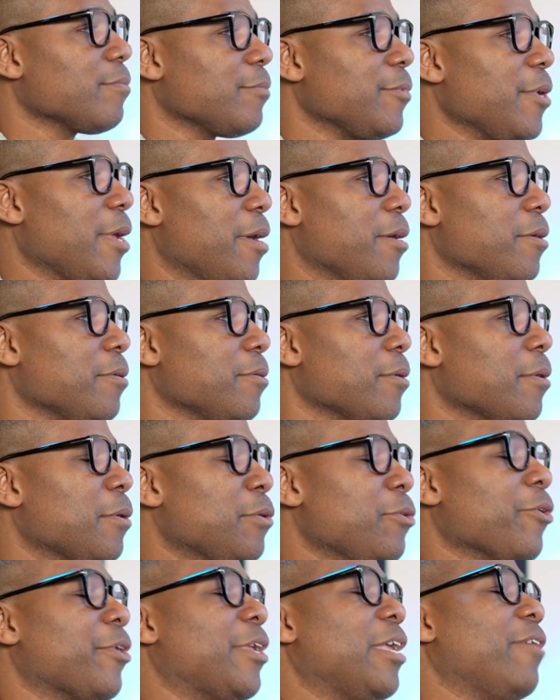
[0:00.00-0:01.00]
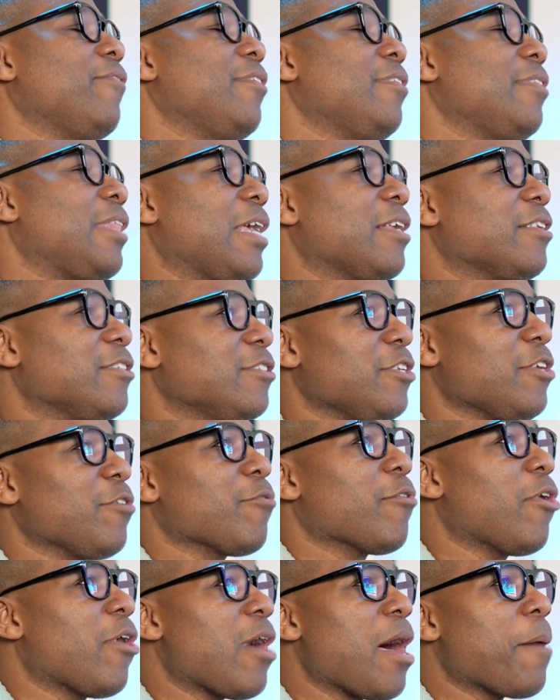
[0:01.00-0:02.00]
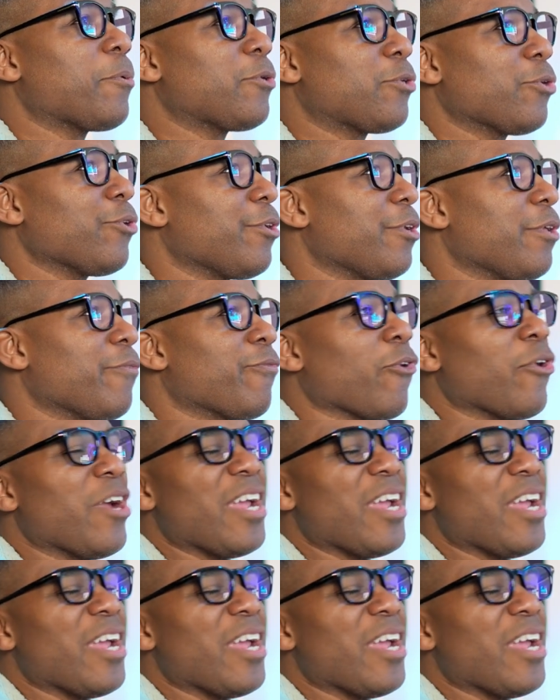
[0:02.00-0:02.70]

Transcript: Yeah. You're giving like zero opportunity for